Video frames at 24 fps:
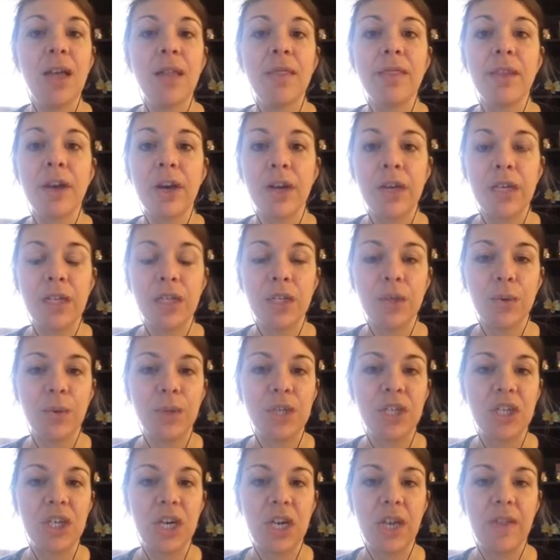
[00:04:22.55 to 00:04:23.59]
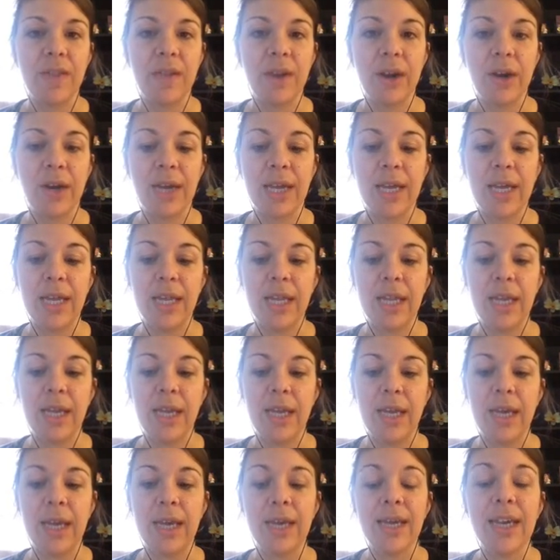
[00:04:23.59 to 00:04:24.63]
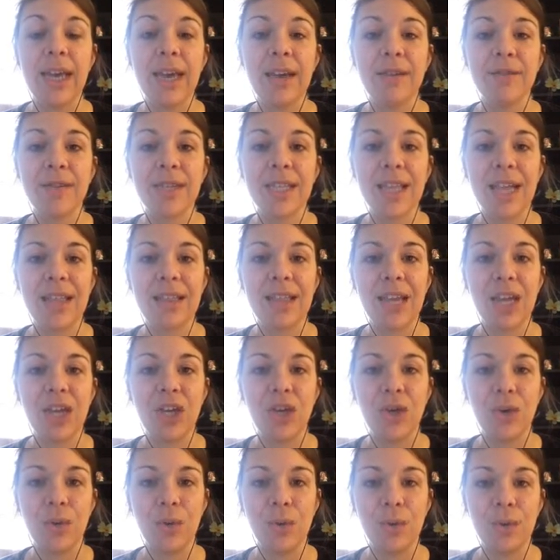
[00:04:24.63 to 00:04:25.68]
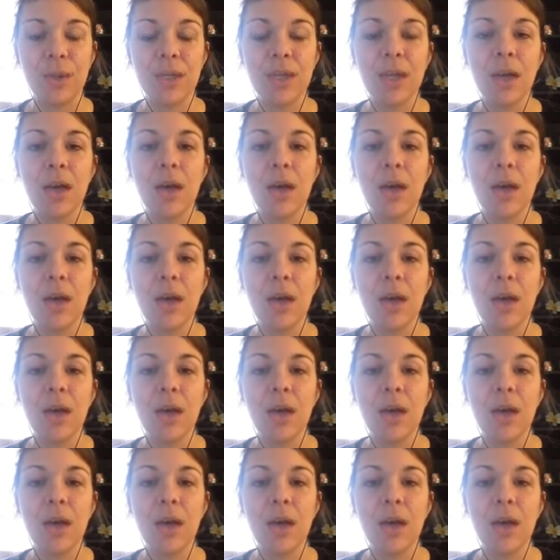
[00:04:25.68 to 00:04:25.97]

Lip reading: their intuition and their healing gifts that they use